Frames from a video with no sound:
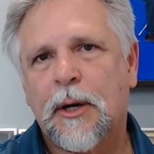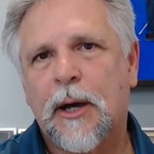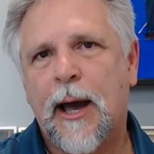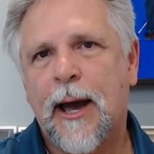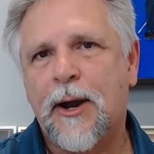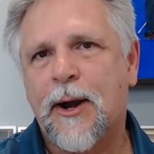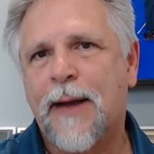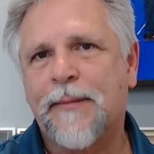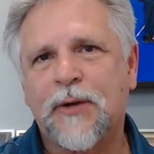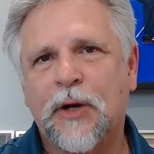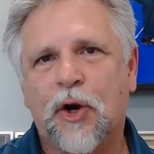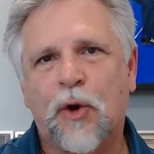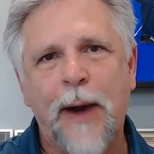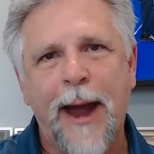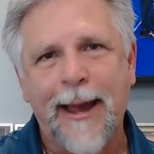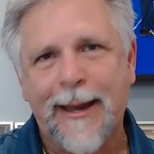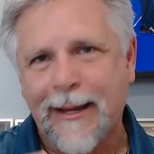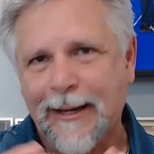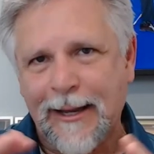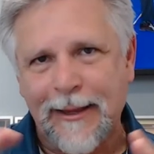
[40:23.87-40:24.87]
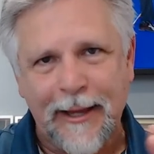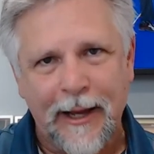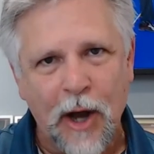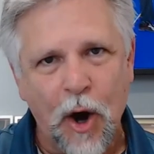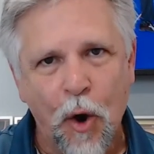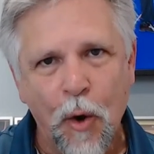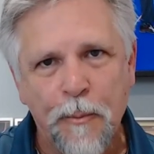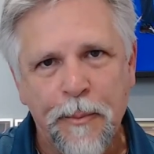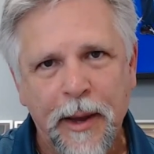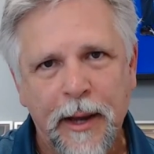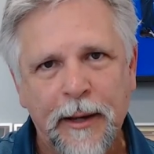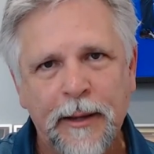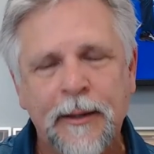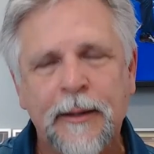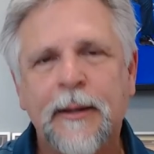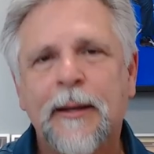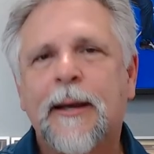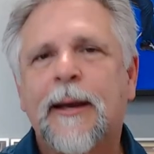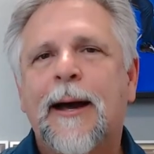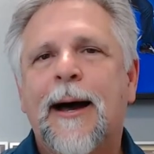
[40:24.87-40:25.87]
I don't have to crack anything
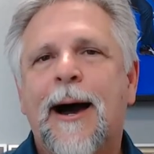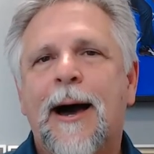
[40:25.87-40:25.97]
open.